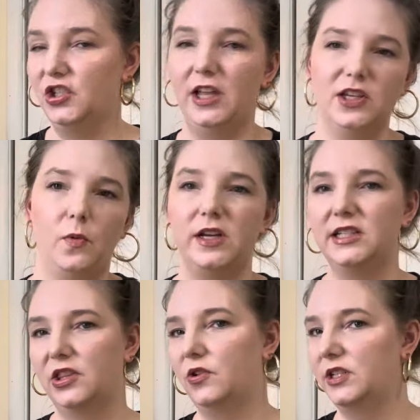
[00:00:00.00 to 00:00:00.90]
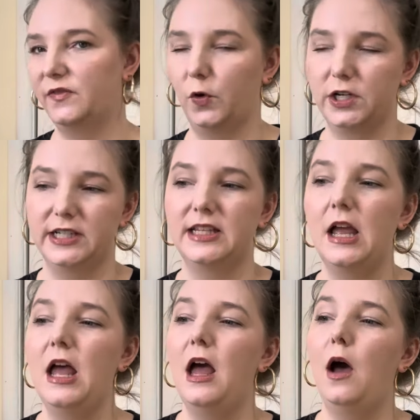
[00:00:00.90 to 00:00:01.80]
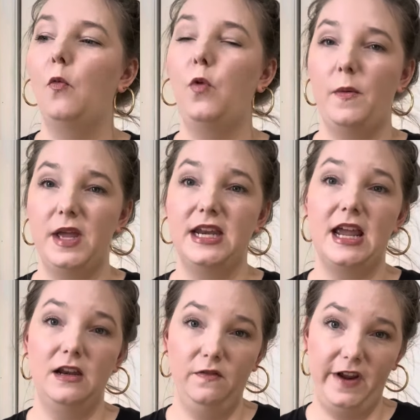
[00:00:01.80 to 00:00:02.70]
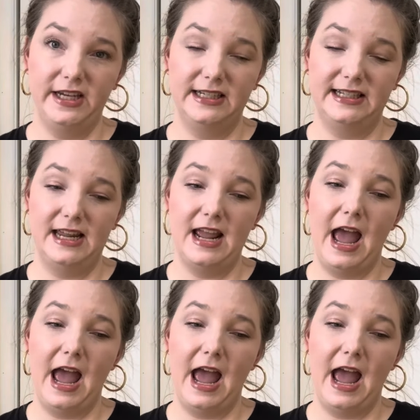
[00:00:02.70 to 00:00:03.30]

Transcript: late 20s, 30s, 40s, women in fantasy.